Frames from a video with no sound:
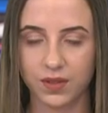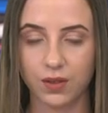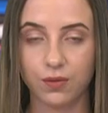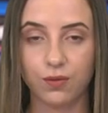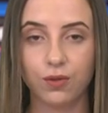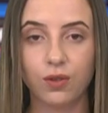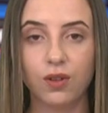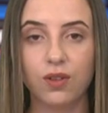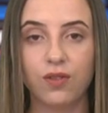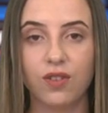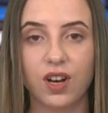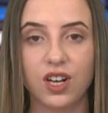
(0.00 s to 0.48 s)

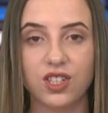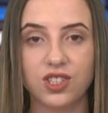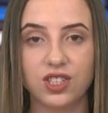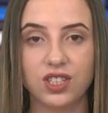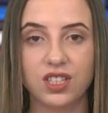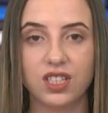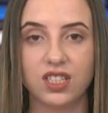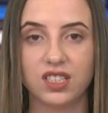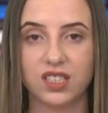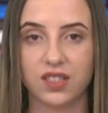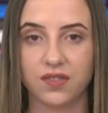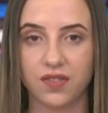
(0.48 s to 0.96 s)
Full
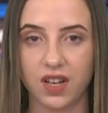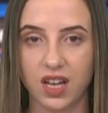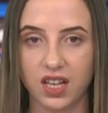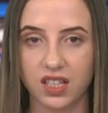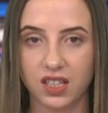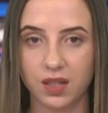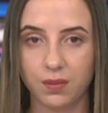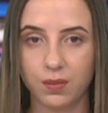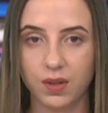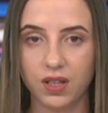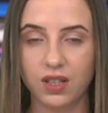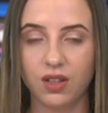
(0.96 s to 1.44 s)
version is
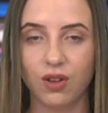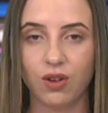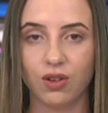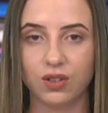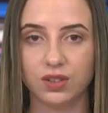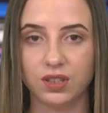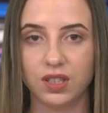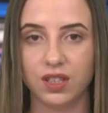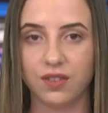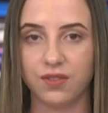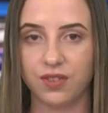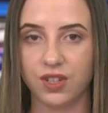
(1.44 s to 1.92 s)
available
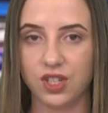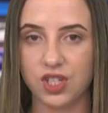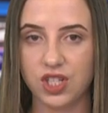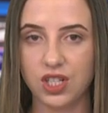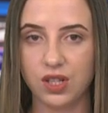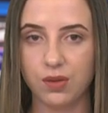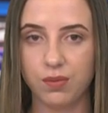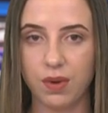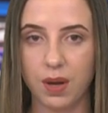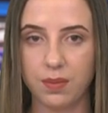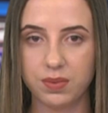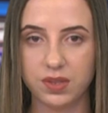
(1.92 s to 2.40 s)
on the
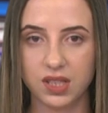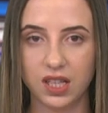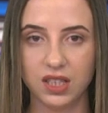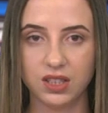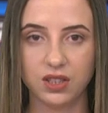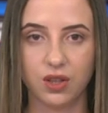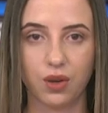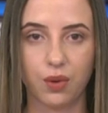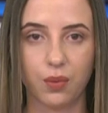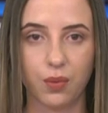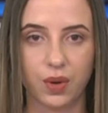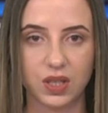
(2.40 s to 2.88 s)
official
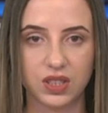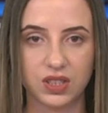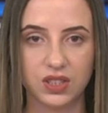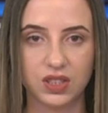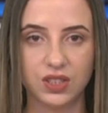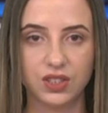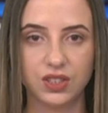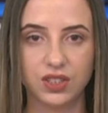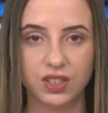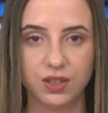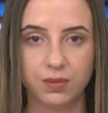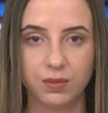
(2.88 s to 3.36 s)
website of
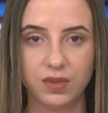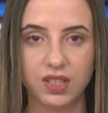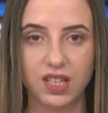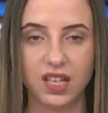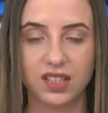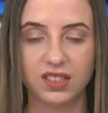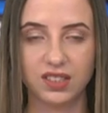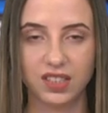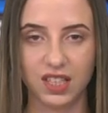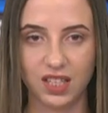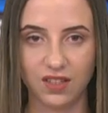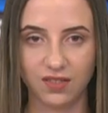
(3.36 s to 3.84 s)
Western
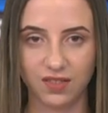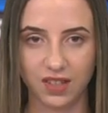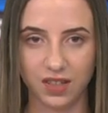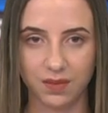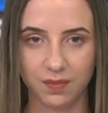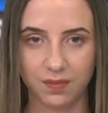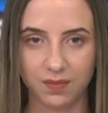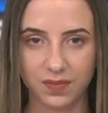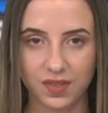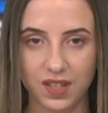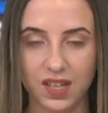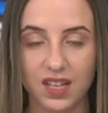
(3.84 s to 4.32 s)
Armenia
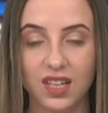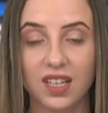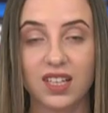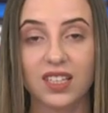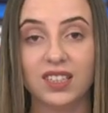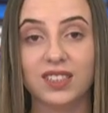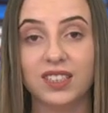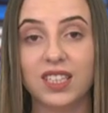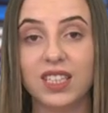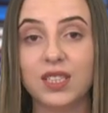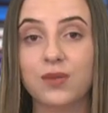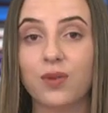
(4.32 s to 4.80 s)
TV.
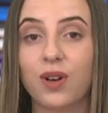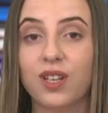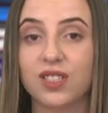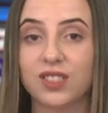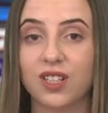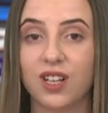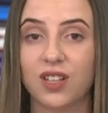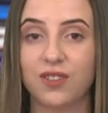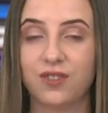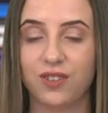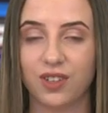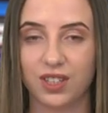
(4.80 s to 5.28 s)
This
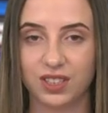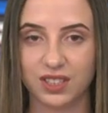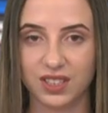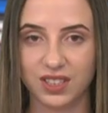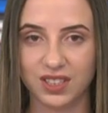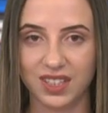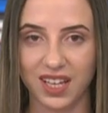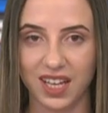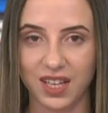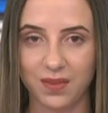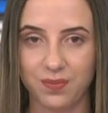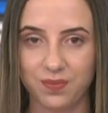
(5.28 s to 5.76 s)
was all for
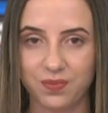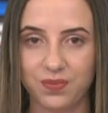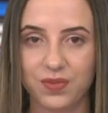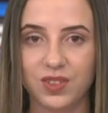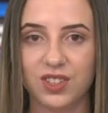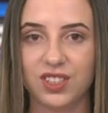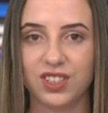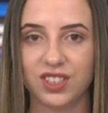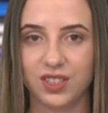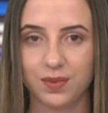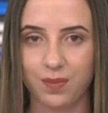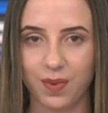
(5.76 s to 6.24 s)
today.
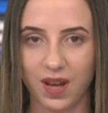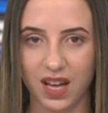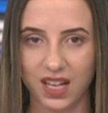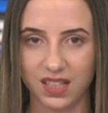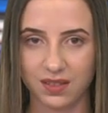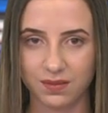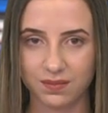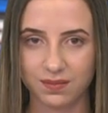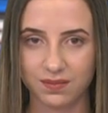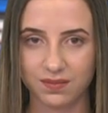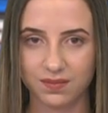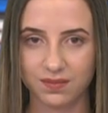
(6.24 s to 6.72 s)
Goodbye.